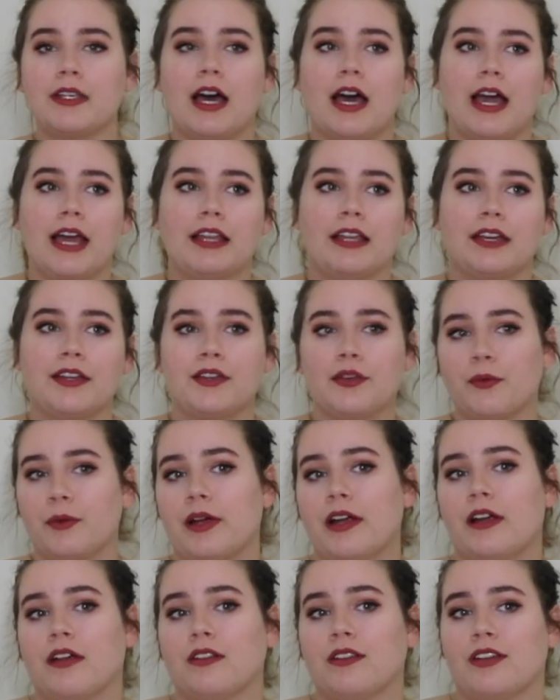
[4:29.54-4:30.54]
I like to
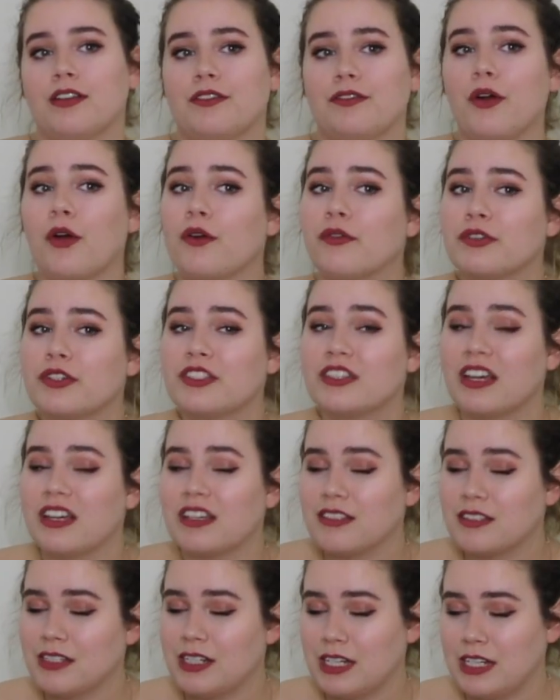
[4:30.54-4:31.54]
wear a lot of
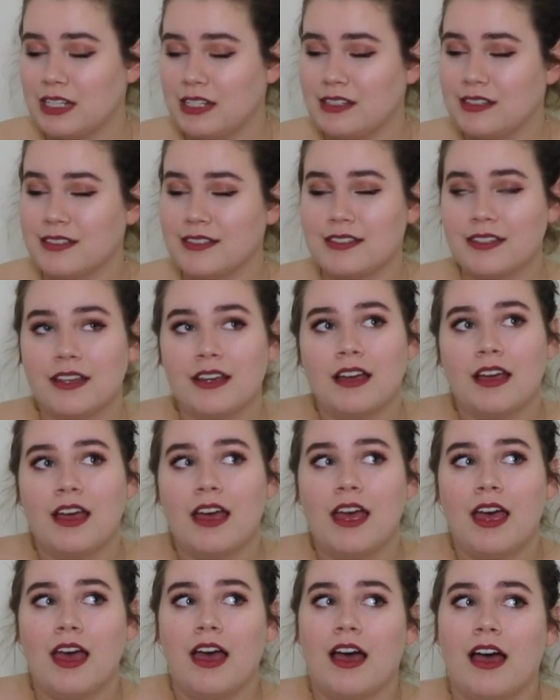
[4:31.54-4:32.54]
oversized tees.
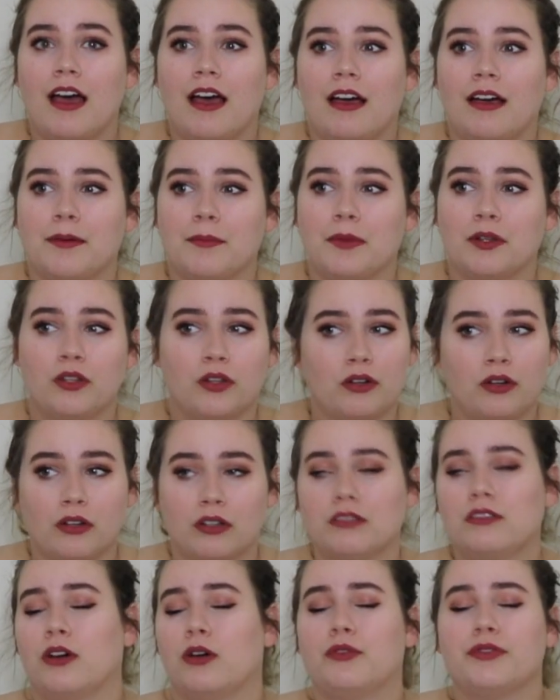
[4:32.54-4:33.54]
Um, o-
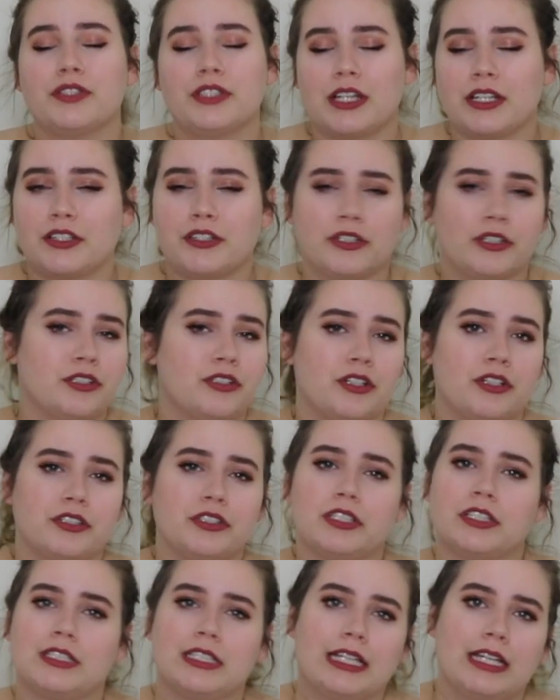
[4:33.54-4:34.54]
oversized shirts are
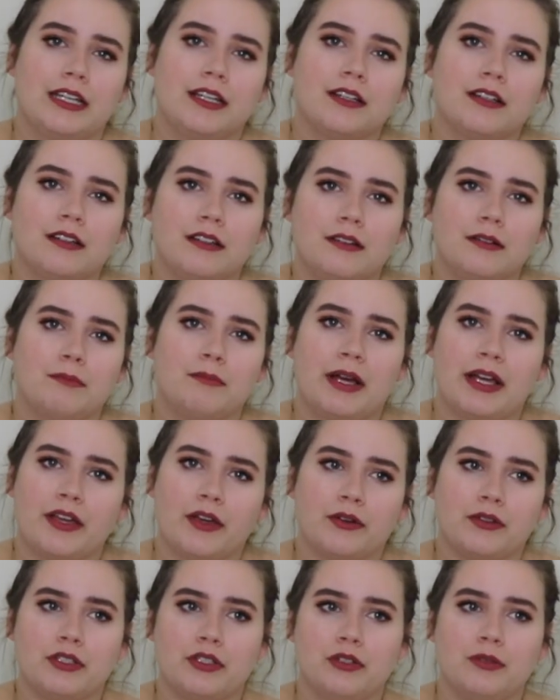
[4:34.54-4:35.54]
just like my go
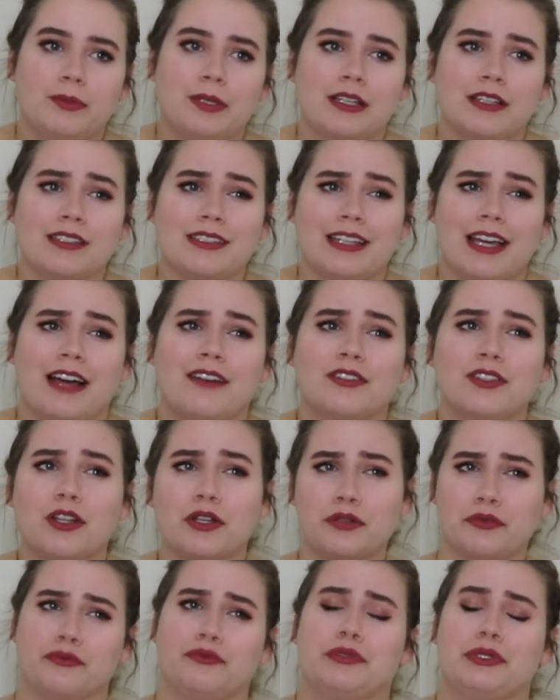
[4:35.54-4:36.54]
to because they have a lot
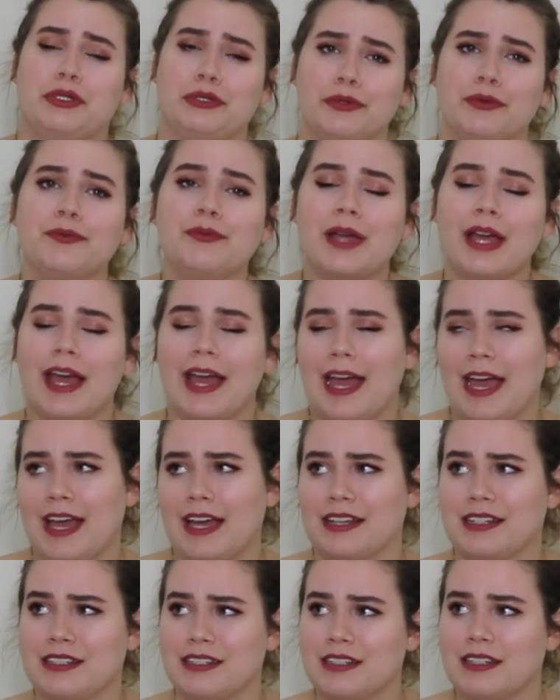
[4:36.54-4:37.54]
of room
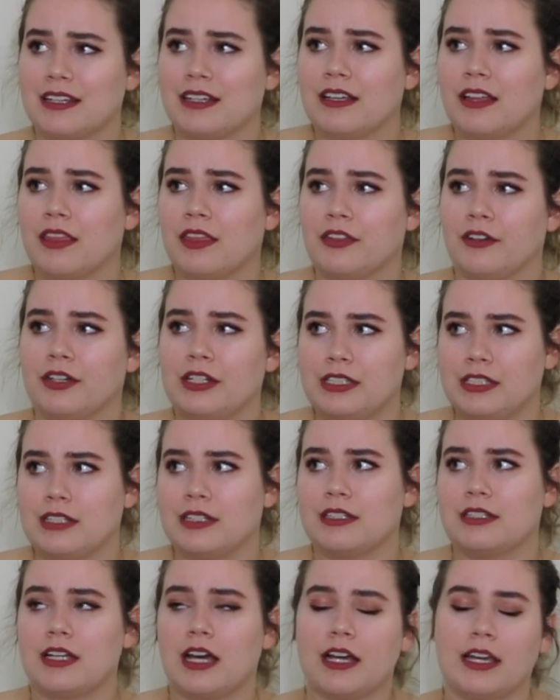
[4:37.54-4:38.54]
and they're easy to
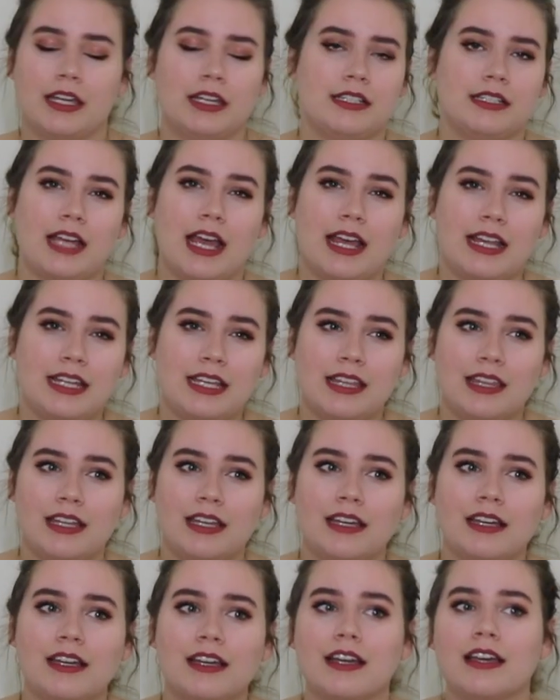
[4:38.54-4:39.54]
tuck into anything.